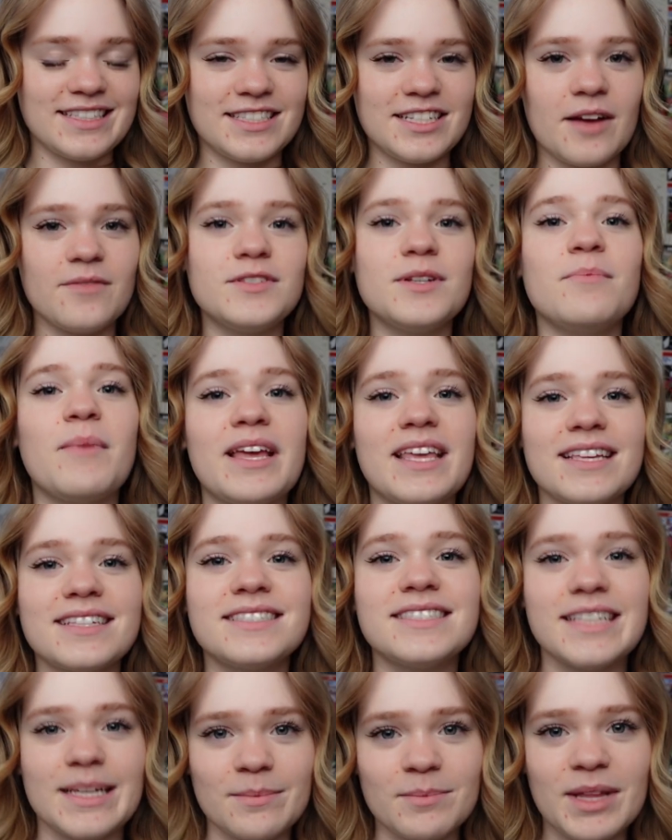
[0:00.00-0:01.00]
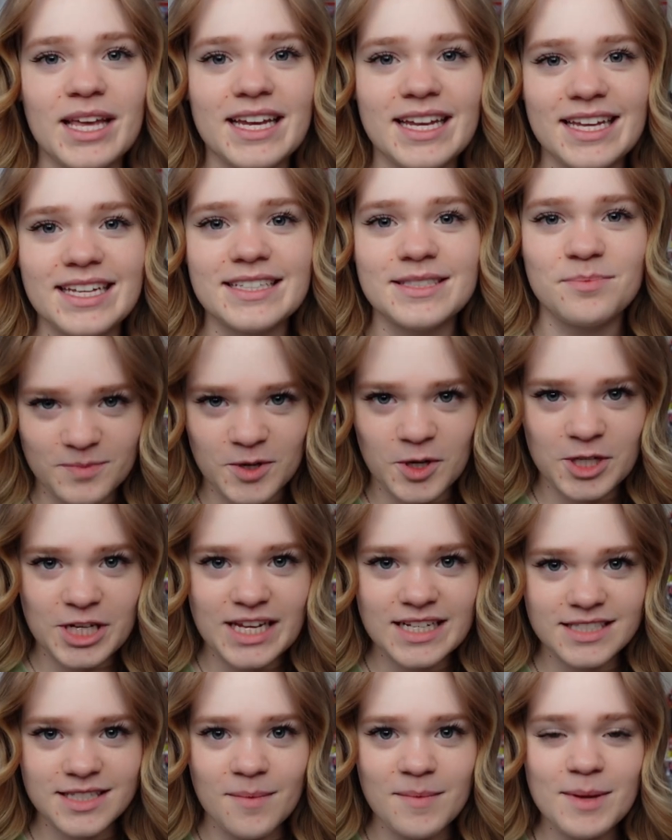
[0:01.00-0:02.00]
and stuff to make it seem like he's
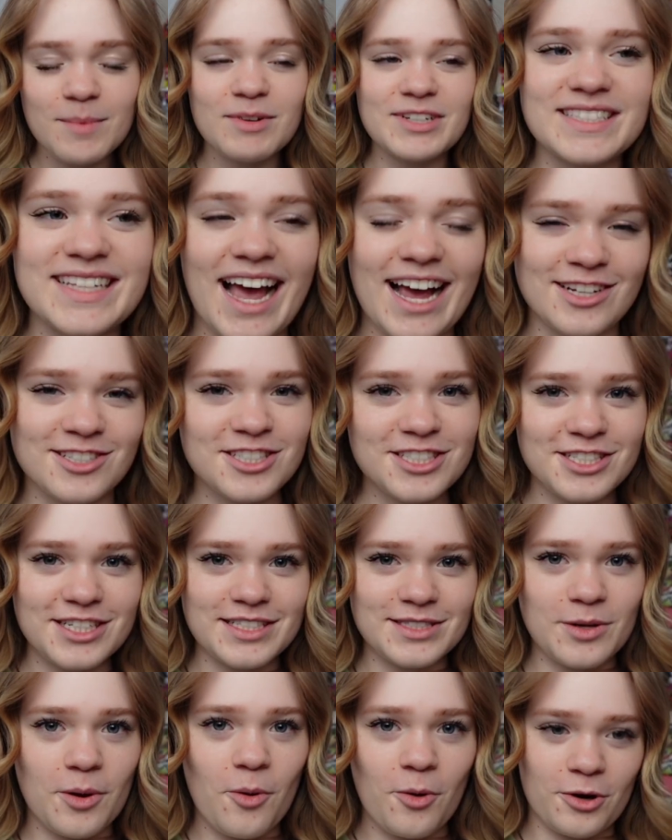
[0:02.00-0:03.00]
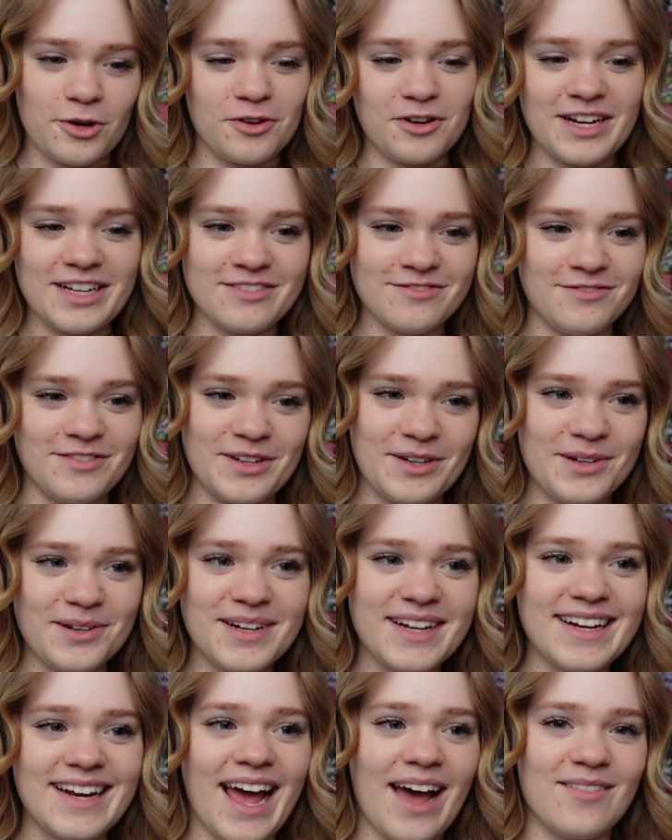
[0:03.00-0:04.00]
cooking something, but he's actually just ordering food
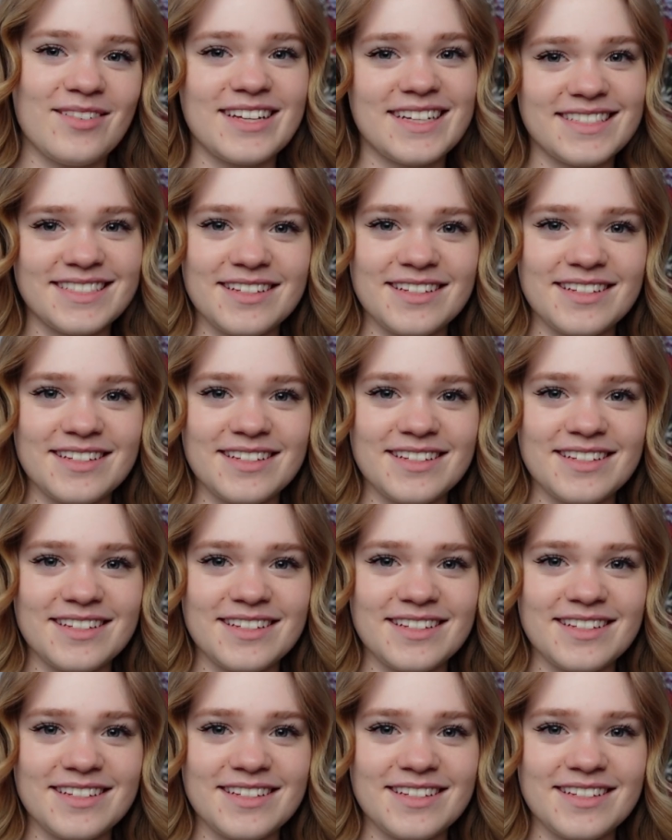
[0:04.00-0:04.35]
and having it